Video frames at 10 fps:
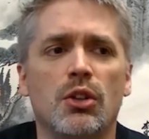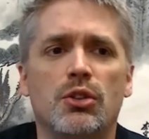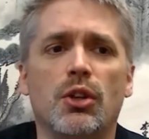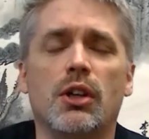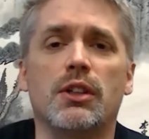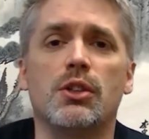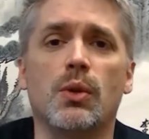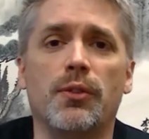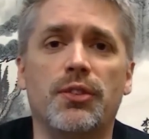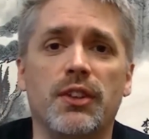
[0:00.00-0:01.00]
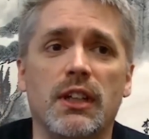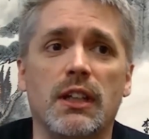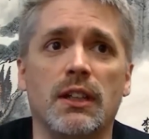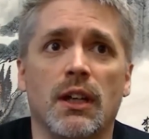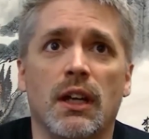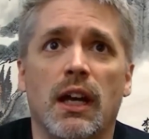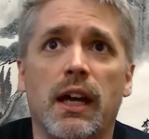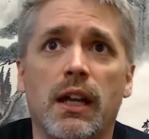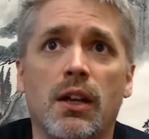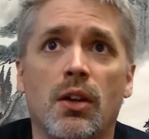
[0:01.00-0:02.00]
You're talking the UFC
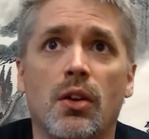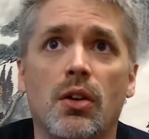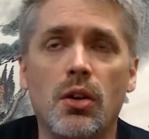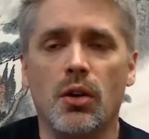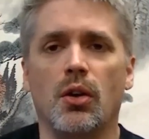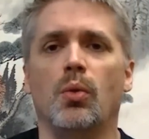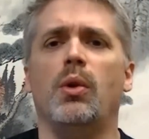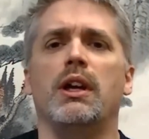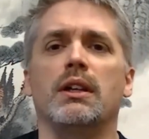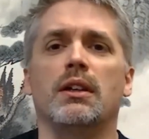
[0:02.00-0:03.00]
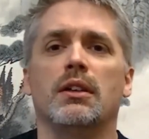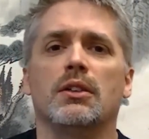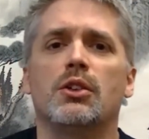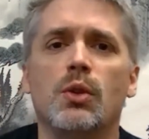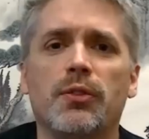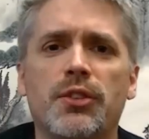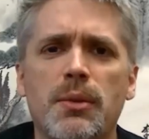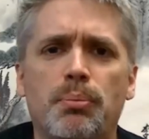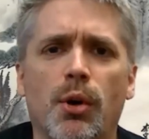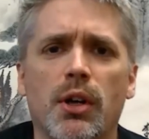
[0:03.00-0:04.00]
and, oh wait, the
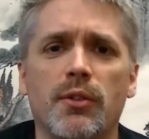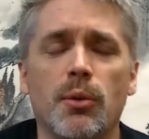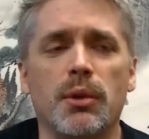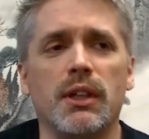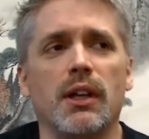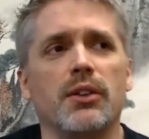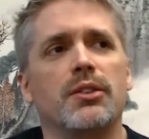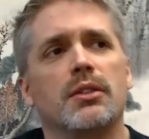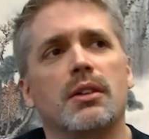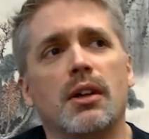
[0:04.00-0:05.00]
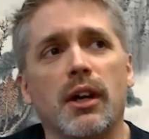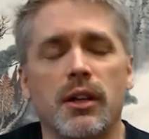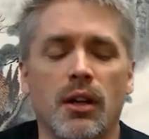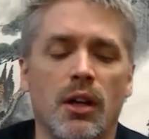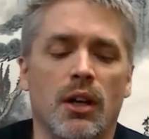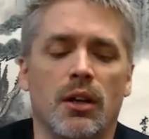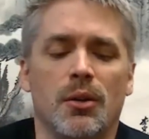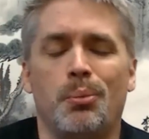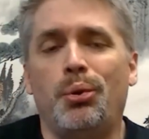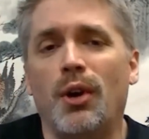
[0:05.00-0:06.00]
UFC bought everybody else. All right,
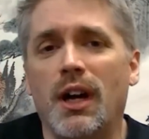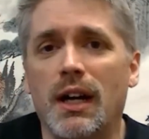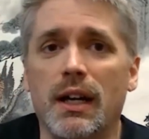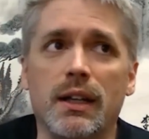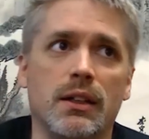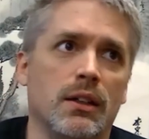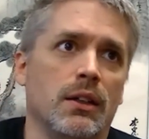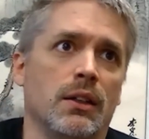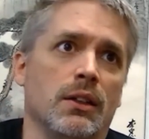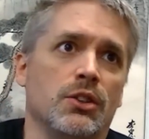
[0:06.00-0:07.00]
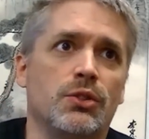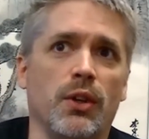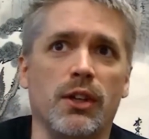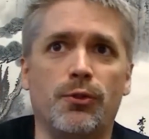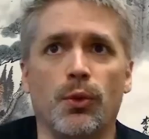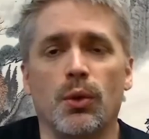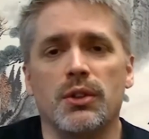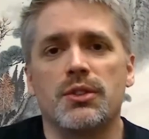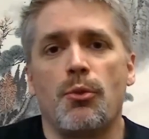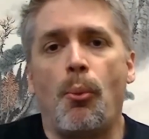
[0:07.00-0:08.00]
Pride,
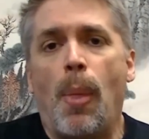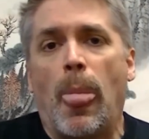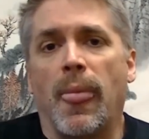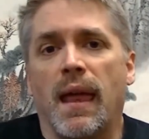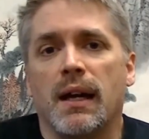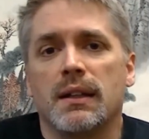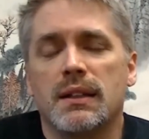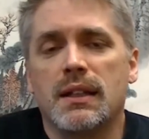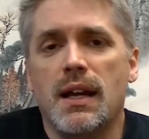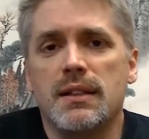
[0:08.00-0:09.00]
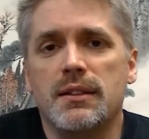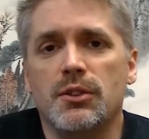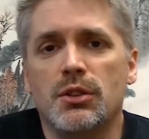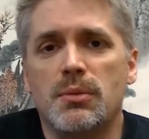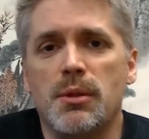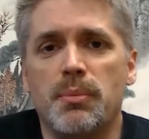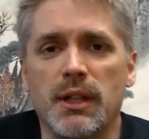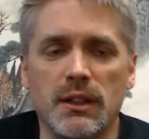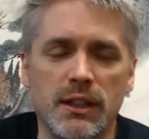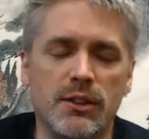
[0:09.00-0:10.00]
Strikeforce, the guys that used to be
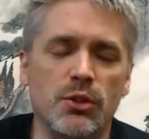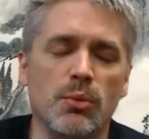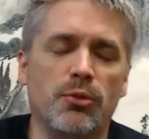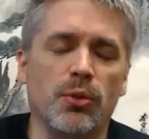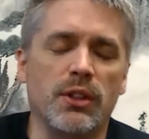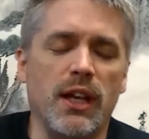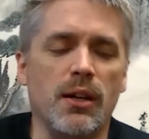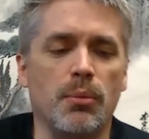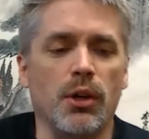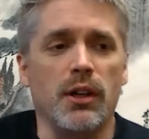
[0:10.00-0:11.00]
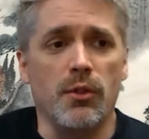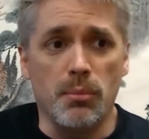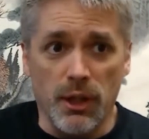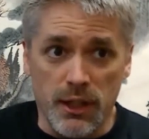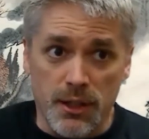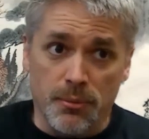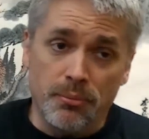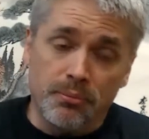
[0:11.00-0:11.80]
big league too before Dana bought everybody.